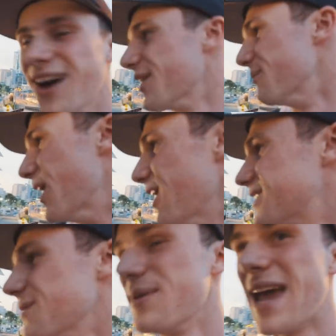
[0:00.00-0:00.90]
got the
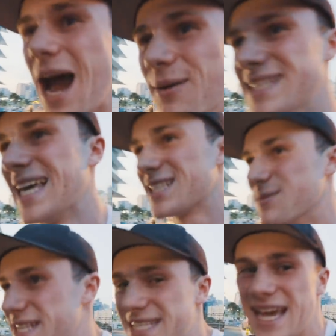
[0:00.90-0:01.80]
moves and be able to get
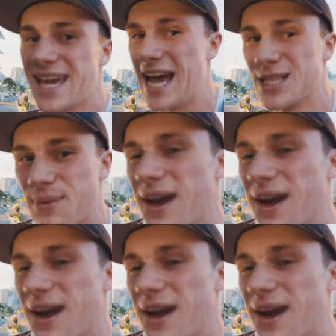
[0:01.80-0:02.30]
some sick ass